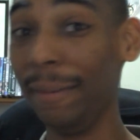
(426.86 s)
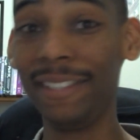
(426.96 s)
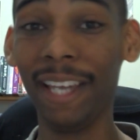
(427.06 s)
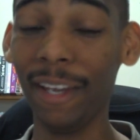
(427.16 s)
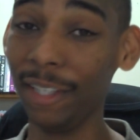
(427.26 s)

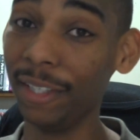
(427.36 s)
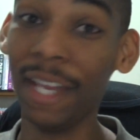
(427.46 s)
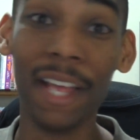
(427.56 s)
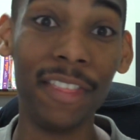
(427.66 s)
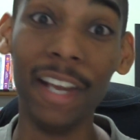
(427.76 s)
tell you,
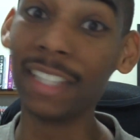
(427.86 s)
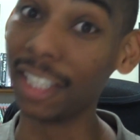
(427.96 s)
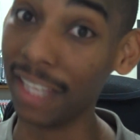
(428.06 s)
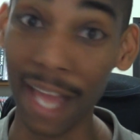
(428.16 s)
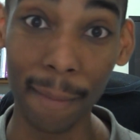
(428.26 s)
there's
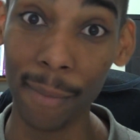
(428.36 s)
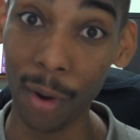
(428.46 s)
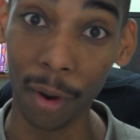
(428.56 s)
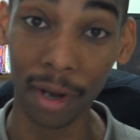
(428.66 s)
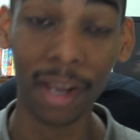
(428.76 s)
a lot
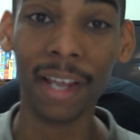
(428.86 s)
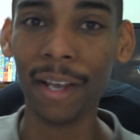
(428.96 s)
more.